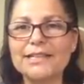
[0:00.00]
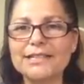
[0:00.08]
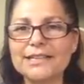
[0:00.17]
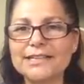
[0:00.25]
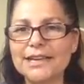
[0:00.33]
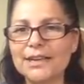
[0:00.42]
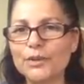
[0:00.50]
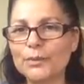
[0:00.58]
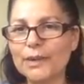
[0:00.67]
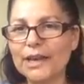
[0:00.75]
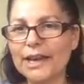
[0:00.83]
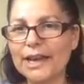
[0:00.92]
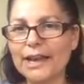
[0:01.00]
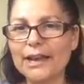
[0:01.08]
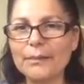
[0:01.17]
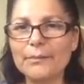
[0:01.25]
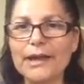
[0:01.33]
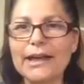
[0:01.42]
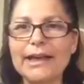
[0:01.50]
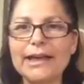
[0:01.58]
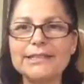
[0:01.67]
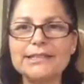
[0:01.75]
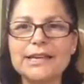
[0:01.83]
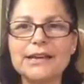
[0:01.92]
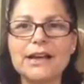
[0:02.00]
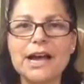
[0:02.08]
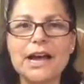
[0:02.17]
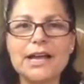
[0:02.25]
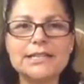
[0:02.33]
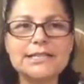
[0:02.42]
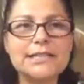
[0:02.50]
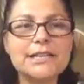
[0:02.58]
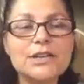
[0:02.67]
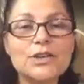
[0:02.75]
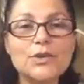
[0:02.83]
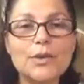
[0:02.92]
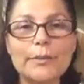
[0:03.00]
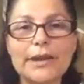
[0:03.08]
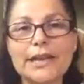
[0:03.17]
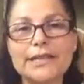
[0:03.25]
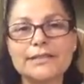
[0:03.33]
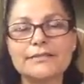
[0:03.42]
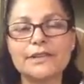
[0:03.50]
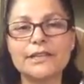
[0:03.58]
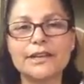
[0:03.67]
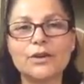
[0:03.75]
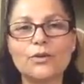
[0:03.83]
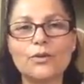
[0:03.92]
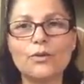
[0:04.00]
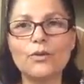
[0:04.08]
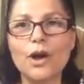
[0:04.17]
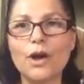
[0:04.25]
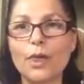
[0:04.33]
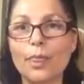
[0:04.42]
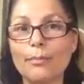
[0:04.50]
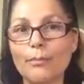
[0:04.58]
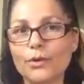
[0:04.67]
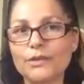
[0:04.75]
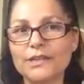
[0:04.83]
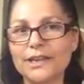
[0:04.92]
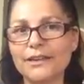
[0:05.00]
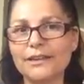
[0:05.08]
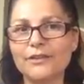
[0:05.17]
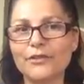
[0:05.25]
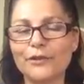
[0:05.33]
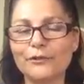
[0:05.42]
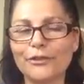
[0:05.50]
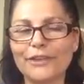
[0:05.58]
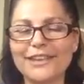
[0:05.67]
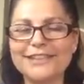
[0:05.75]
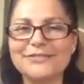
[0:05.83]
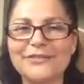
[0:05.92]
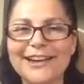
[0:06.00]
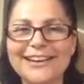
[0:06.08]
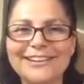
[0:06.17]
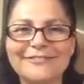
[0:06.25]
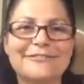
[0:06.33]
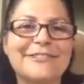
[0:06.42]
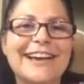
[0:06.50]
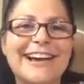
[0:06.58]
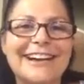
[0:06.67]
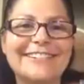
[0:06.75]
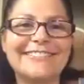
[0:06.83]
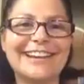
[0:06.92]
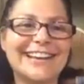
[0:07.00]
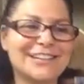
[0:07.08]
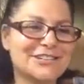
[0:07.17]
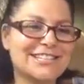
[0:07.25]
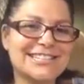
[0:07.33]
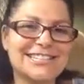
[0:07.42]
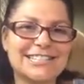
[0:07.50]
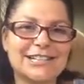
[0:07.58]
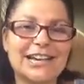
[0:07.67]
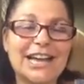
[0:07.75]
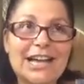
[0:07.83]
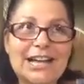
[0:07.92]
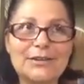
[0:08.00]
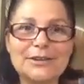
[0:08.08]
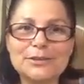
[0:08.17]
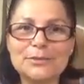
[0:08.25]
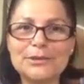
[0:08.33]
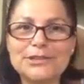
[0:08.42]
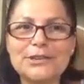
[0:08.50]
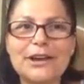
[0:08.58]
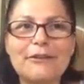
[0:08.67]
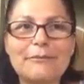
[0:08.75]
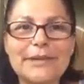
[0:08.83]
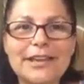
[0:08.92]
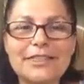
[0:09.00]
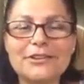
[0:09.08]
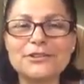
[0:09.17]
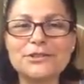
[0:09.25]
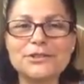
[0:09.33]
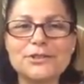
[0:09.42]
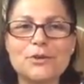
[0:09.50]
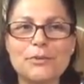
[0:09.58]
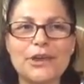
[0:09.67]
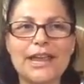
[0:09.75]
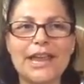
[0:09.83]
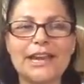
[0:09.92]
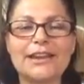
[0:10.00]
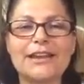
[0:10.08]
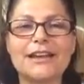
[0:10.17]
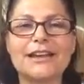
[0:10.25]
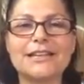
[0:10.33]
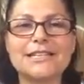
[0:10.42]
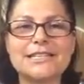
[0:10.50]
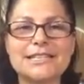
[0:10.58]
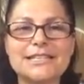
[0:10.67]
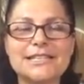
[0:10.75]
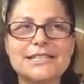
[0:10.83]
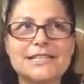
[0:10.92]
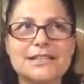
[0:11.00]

thank you, William, and I'll see you on my next video on Monday, if everything is fine. We have electricity. We're supposed to have a big thunderstorm again this